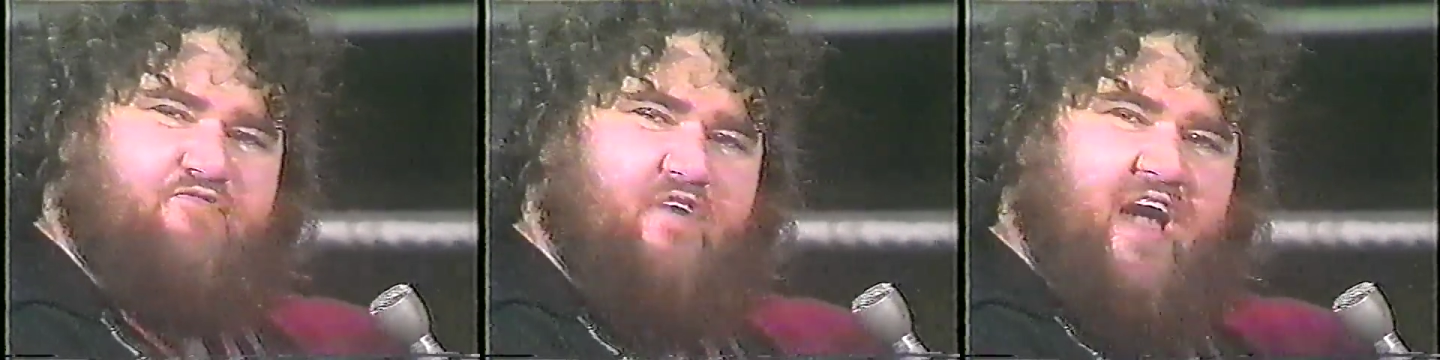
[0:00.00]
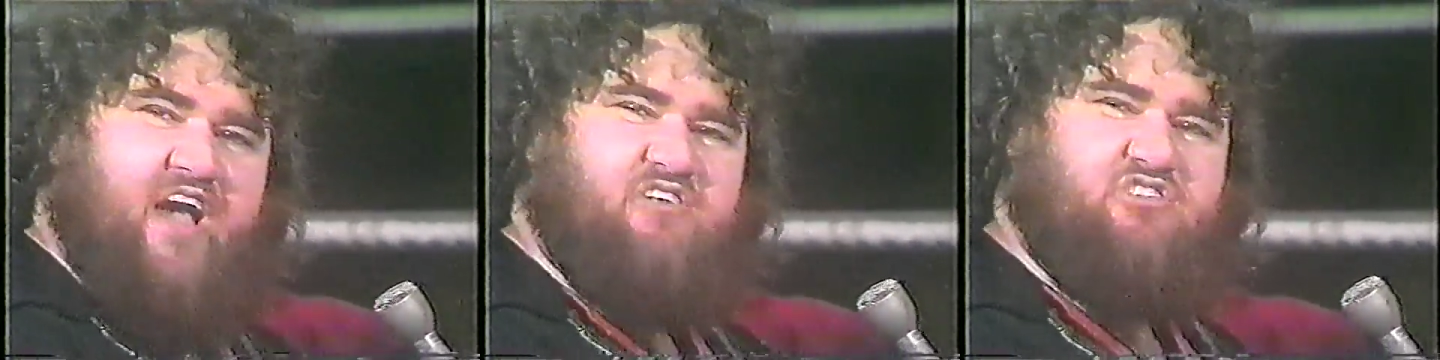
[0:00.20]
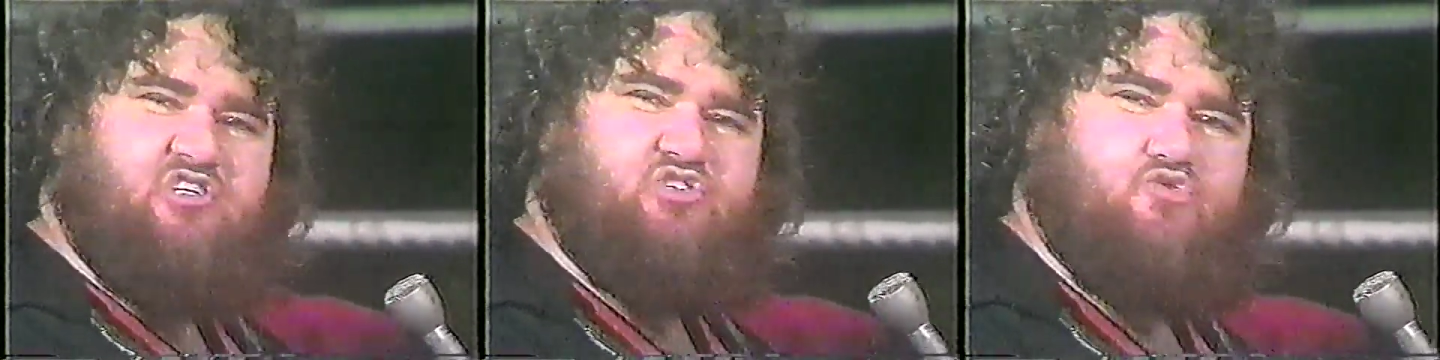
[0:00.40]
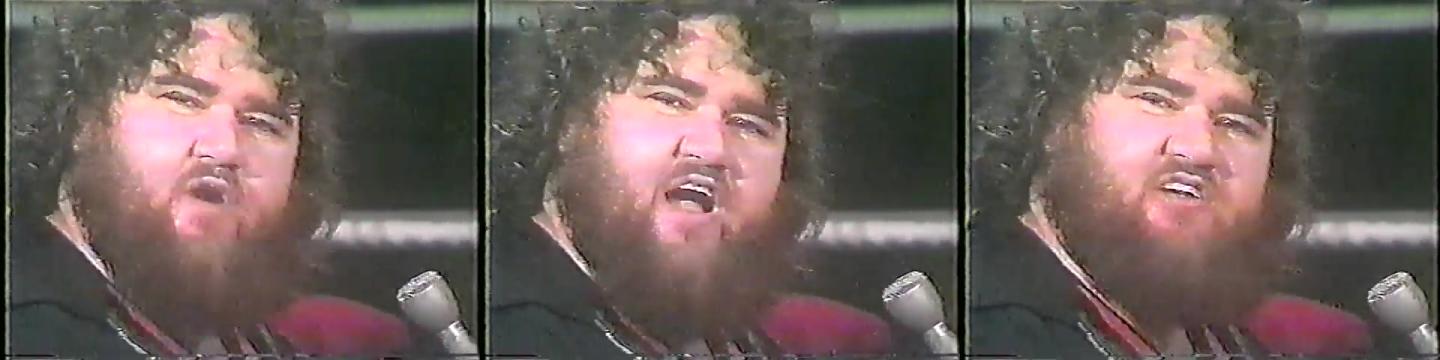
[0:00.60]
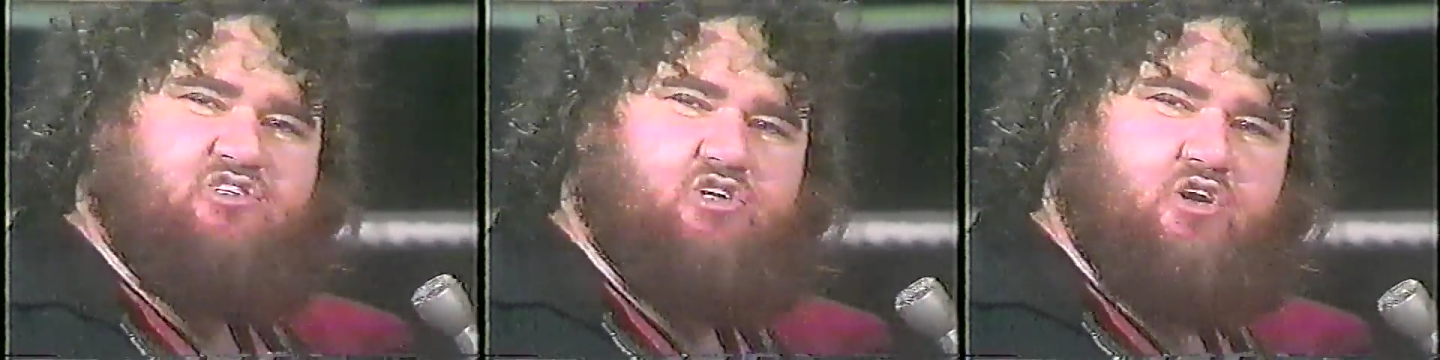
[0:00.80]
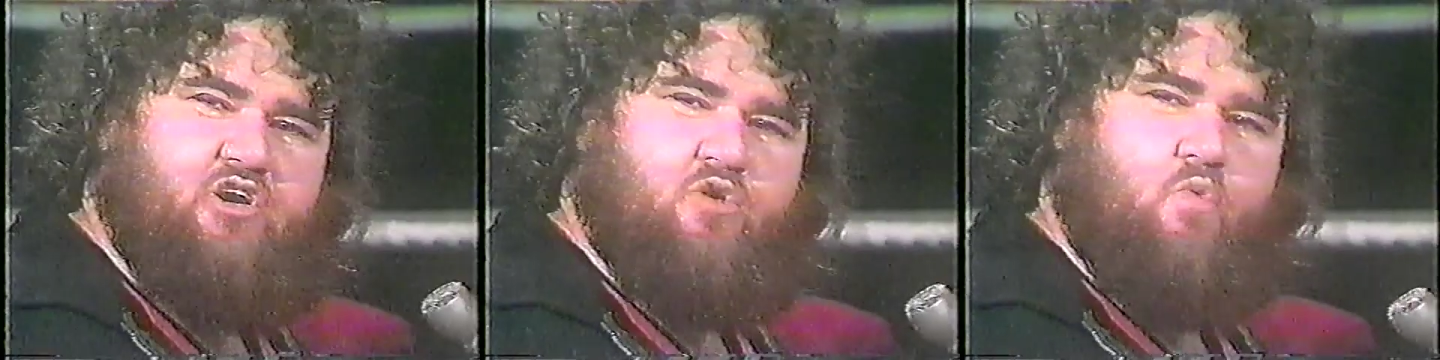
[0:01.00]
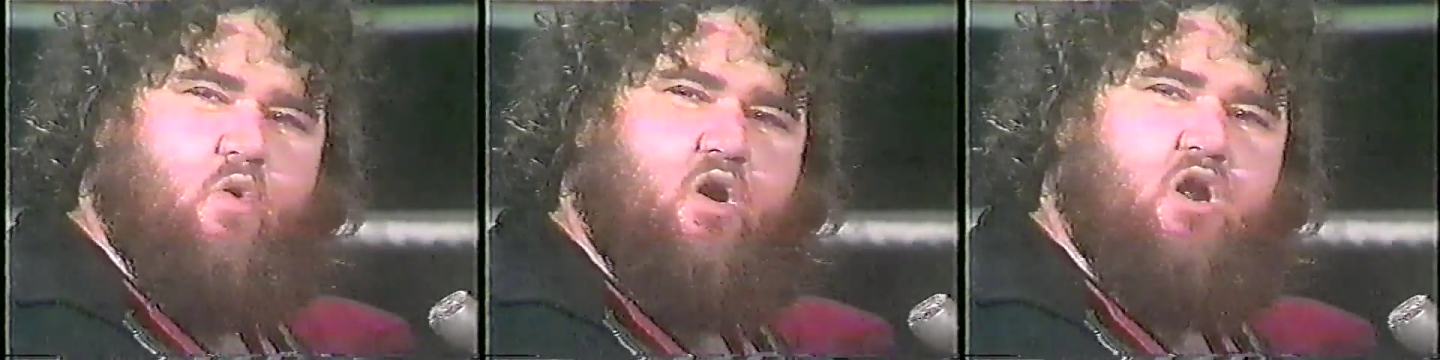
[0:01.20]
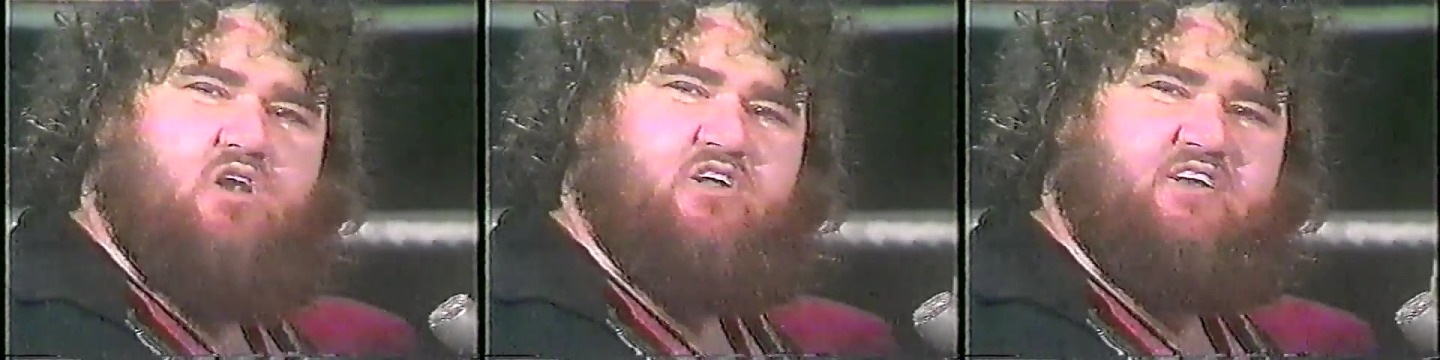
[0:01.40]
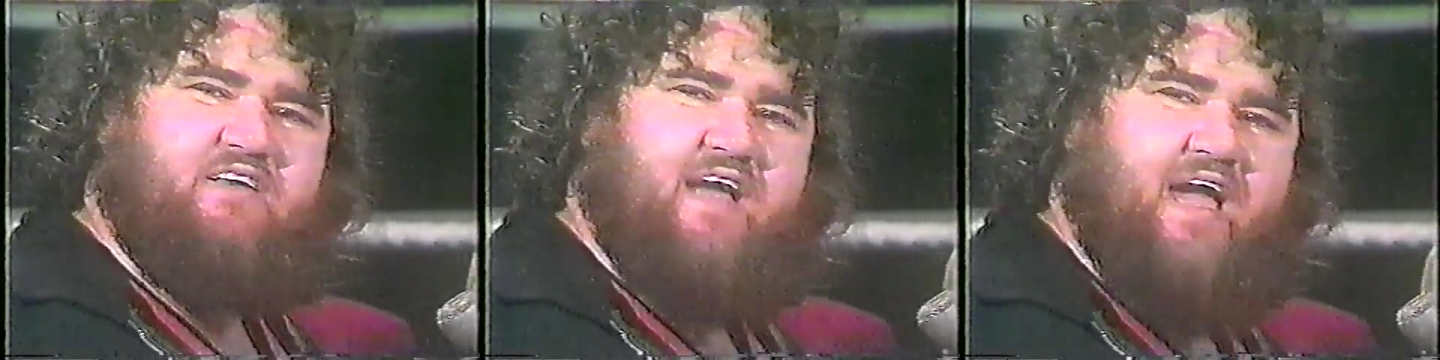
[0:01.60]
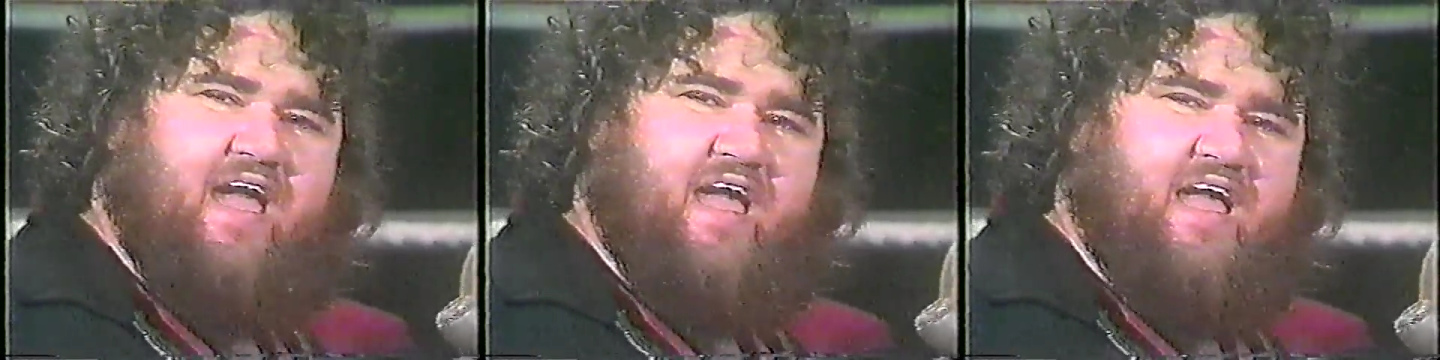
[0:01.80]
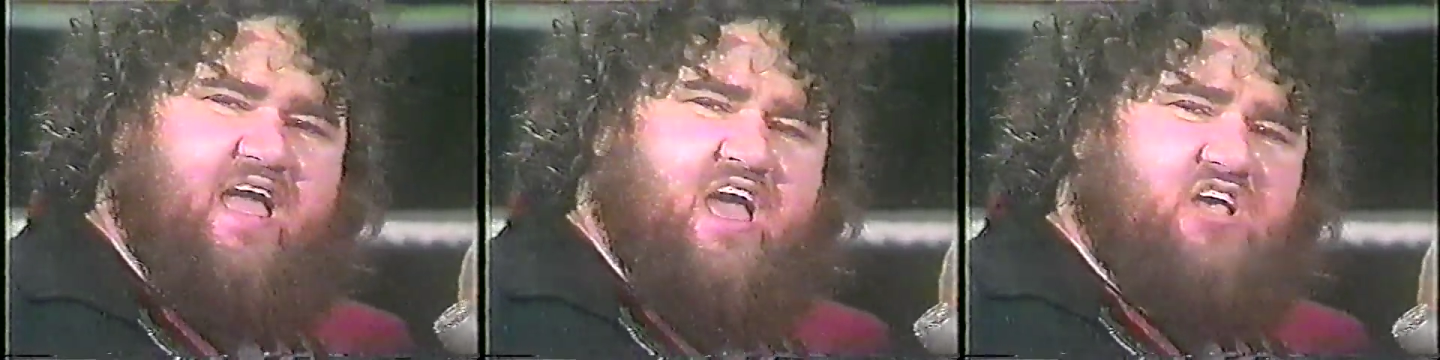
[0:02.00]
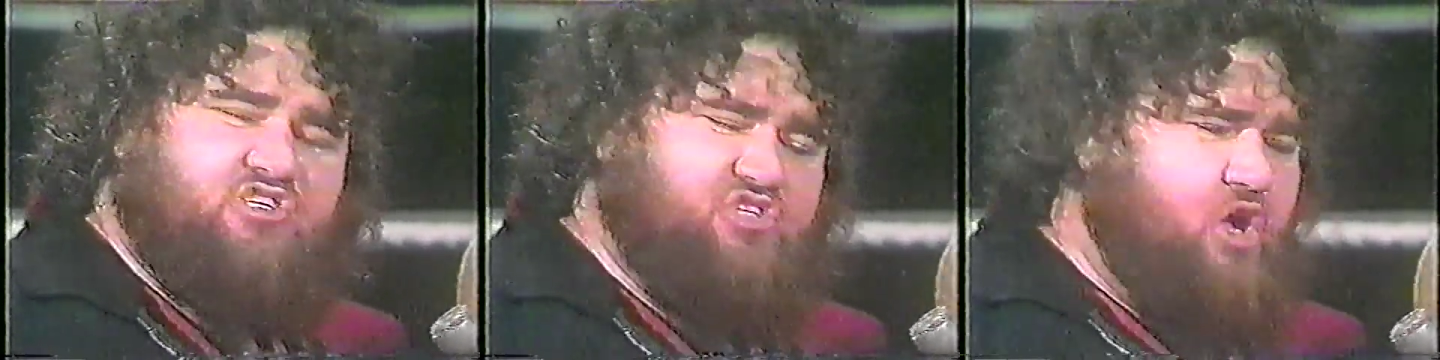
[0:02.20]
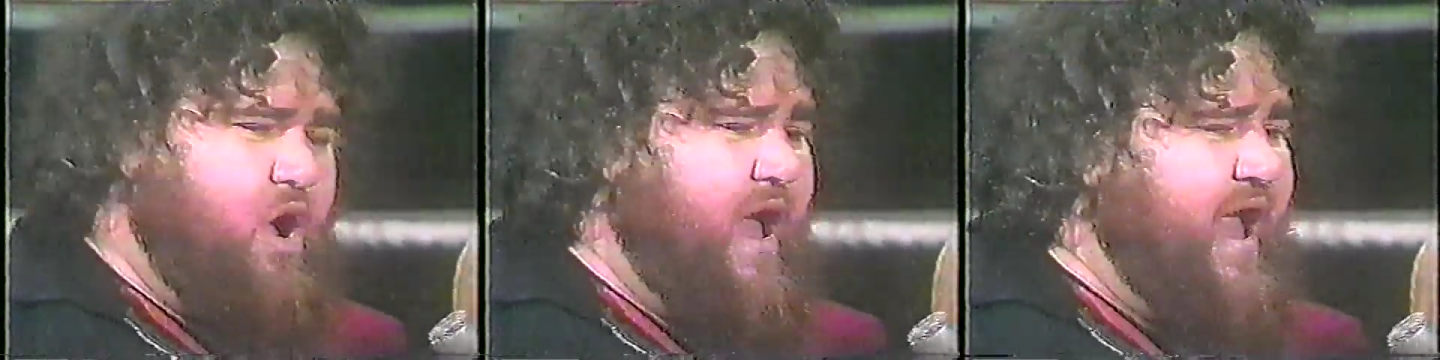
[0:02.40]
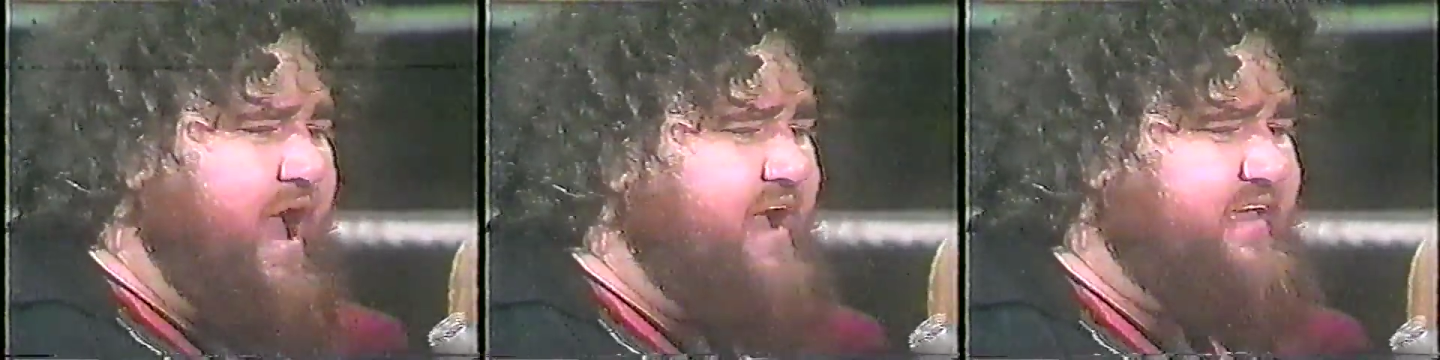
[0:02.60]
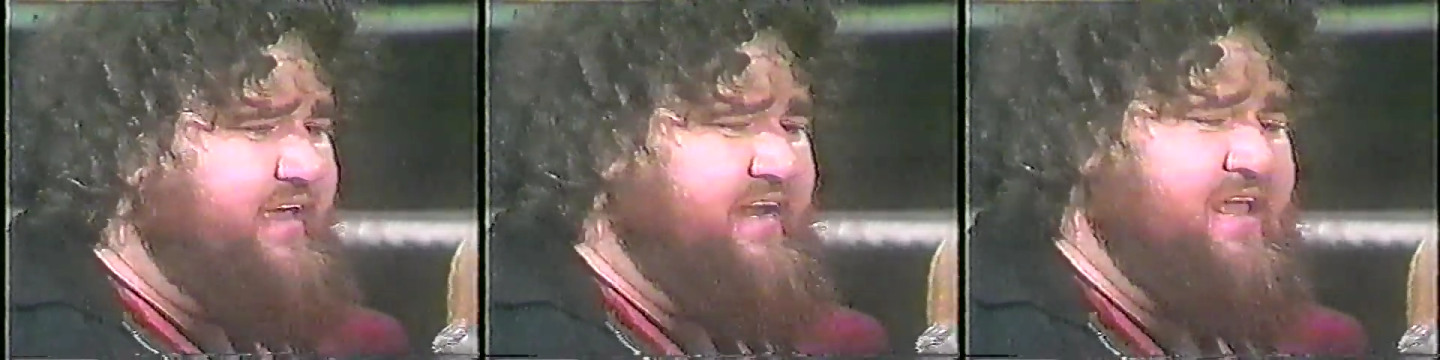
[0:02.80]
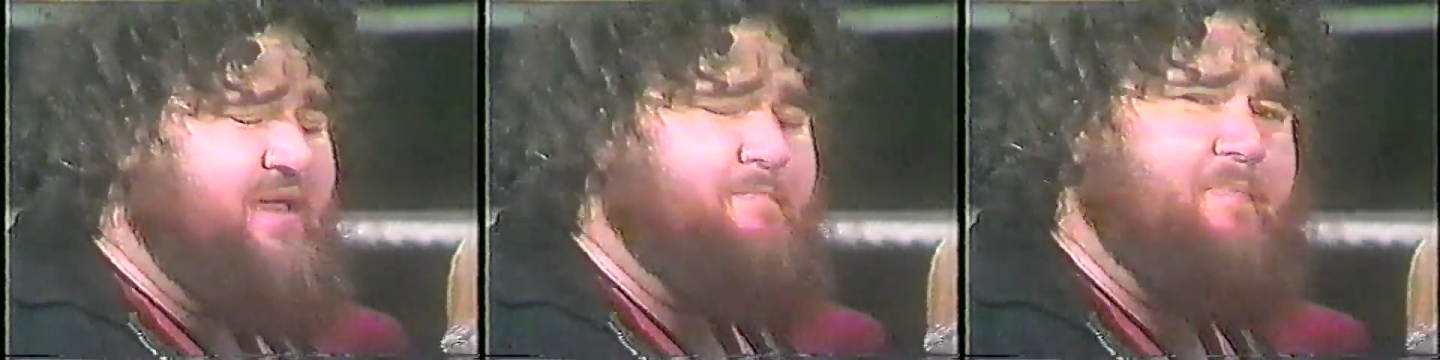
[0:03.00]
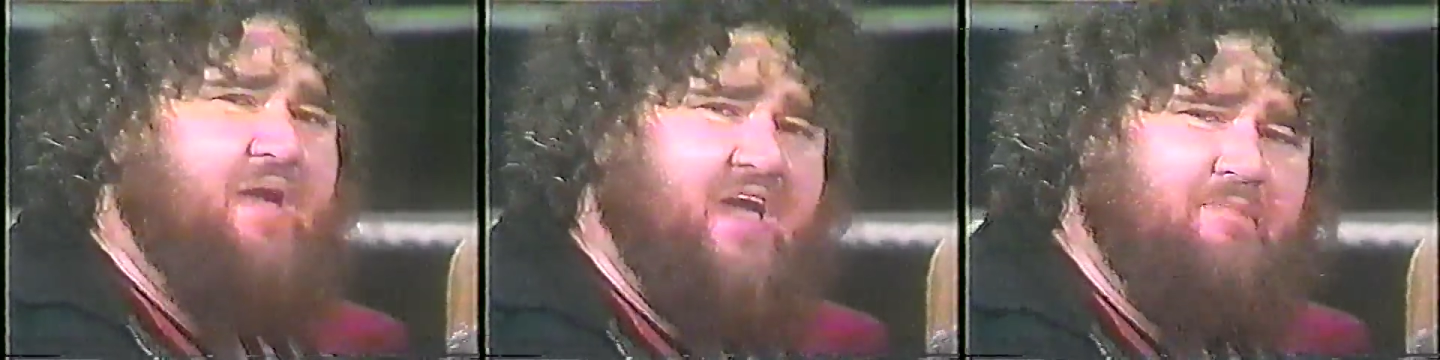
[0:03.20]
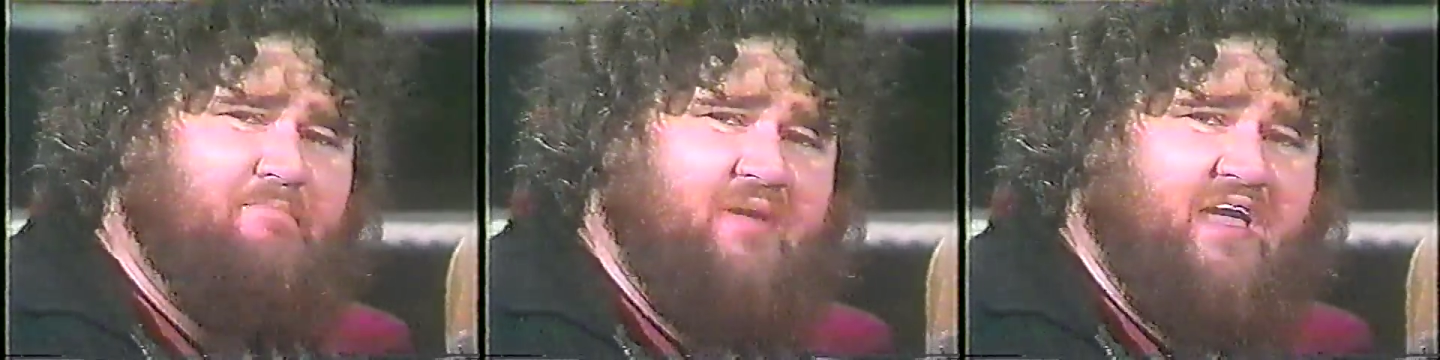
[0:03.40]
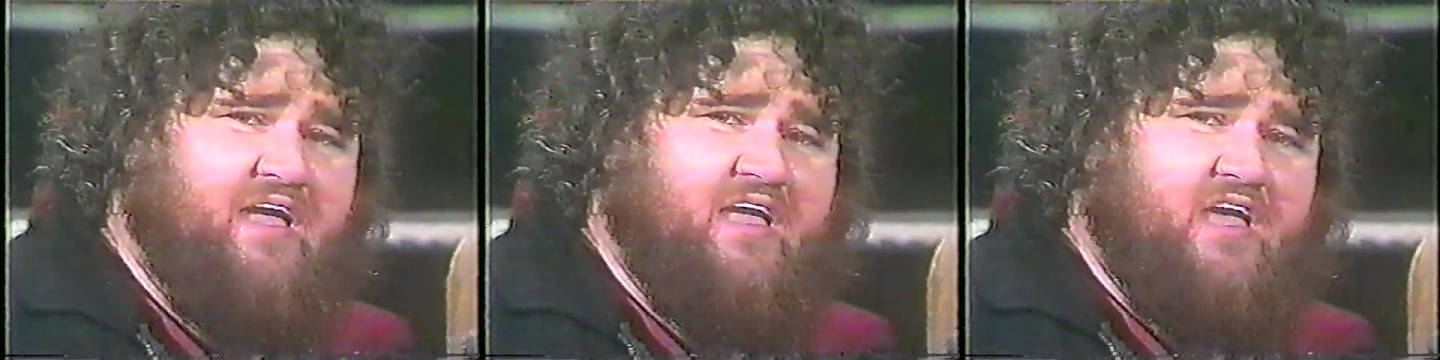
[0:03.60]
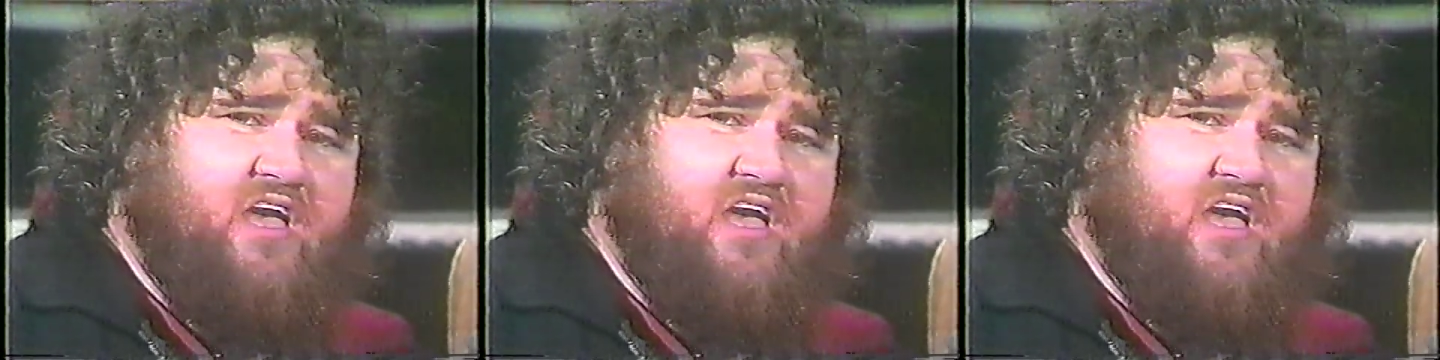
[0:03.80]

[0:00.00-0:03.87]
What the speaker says: fastest wrestler in the world today. So how can he beat me?